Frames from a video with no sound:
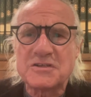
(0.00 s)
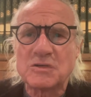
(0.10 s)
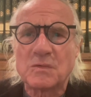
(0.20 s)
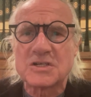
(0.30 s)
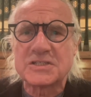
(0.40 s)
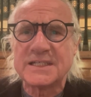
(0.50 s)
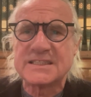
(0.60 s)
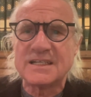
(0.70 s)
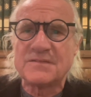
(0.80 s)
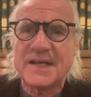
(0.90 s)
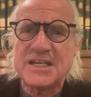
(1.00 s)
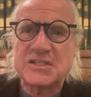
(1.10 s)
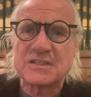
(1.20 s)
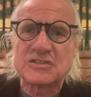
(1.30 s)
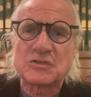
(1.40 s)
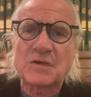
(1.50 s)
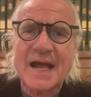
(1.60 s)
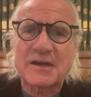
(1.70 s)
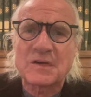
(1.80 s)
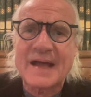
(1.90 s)
to Wershing's innovations,
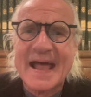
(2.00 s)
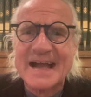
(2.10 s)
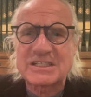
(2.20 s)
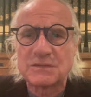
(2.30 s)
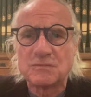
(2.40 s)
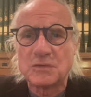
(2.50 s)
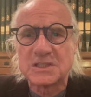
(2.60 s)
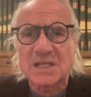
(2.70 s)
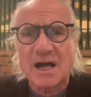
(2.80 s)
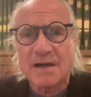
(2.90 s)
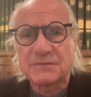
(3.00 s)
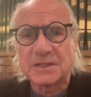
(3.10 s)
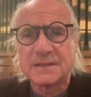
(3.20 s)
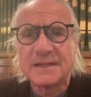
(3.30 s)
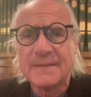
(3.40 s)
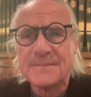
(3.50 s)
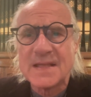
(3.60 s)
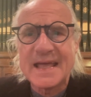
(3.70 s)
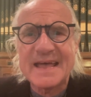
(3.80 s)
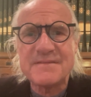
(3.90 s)
tracker action was often
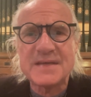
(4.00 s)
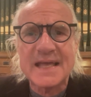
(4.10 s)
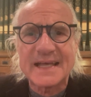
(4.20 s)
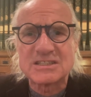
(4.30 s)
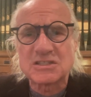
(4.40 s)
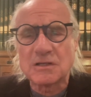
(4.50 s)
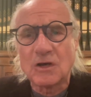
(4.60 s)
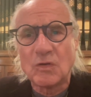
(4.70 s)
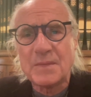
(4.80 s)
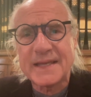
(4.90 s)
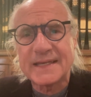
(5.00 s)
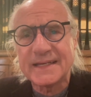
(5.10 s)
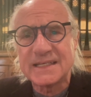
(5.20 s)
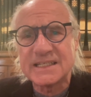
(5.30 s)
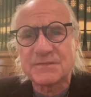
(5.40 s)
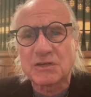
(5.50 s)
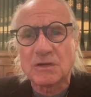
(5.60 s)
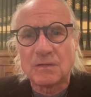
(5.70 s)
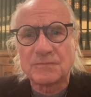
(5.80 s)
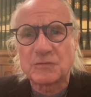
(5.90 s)
heavy and slow, making it
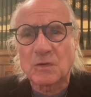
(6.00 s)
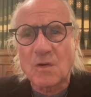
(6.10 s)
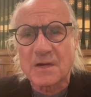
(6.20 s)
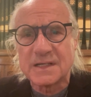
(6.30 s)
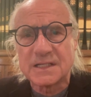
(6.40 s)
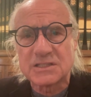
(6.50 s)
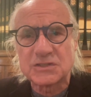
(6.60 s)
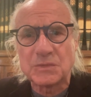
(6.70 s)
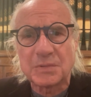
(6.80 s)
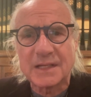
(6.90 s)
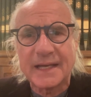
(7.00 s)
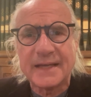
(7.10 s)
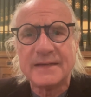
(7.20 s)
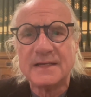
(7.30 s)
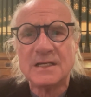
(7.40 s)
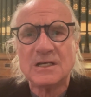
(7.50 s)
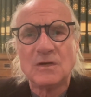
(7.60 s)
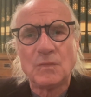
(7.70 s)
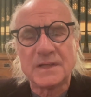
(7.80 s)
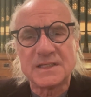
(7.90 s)
difficult for organists to play
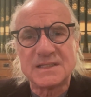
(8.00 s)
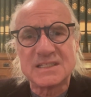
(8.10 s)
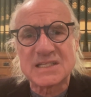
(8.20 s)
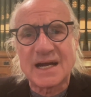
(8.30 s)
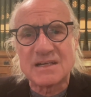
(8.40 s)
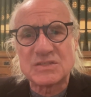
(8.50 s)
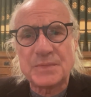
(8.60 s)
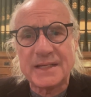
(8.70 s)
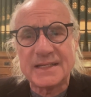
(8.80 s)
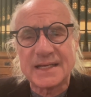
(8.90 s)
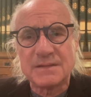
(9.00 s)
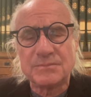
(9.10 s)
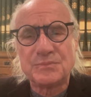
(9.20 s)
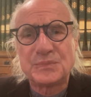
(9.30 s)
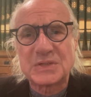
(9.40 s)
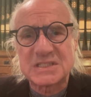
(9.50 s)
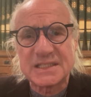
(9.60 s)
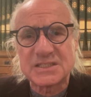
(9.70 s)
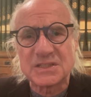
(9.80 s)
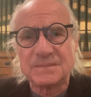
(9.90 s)
with the desired speed and
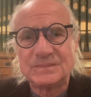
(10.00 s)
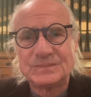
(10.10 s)
precision.